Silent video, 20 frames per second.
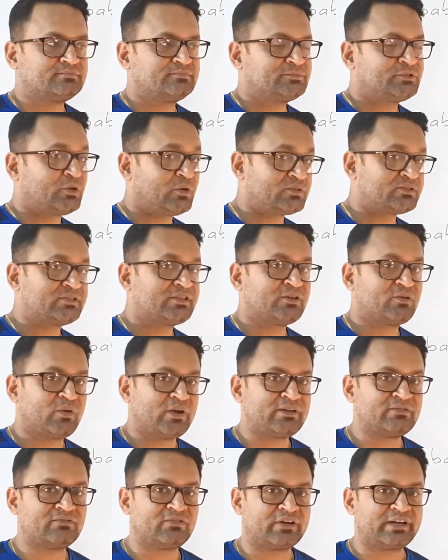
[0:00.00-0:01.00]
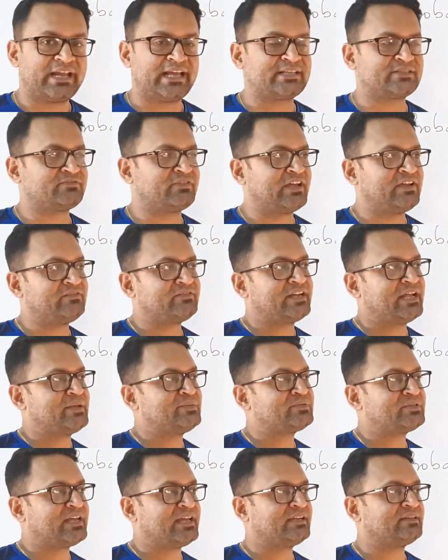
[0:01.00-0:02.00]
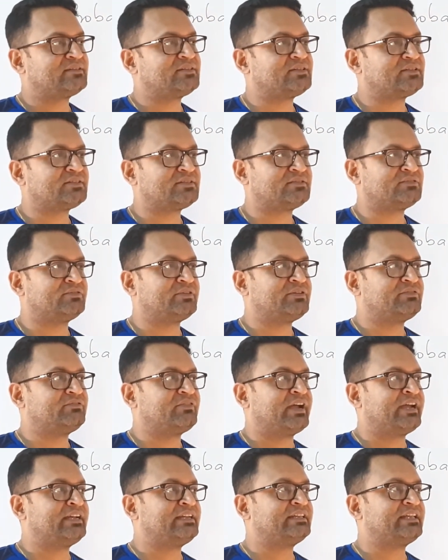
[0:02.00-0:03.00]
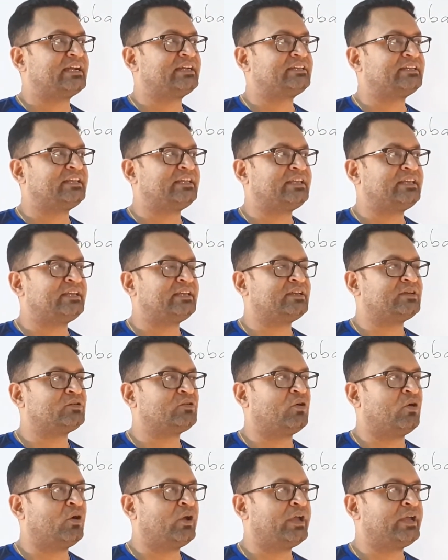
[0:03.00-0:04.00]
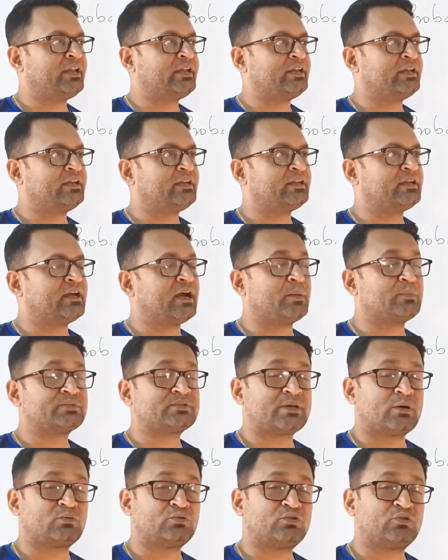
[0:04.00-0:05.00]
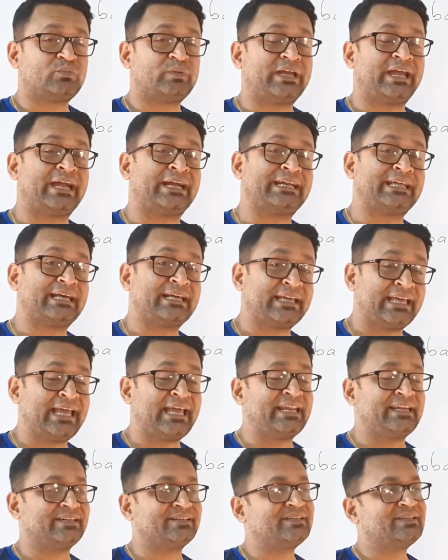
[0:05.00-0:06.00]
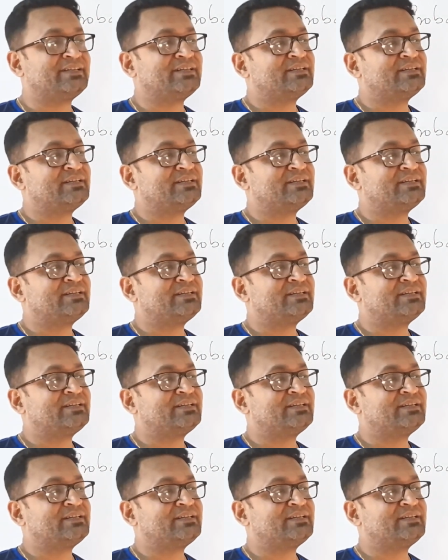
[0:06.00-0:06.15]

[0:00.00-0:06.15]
toss the coin for next 5 times and we find that the coin comes out to be head again,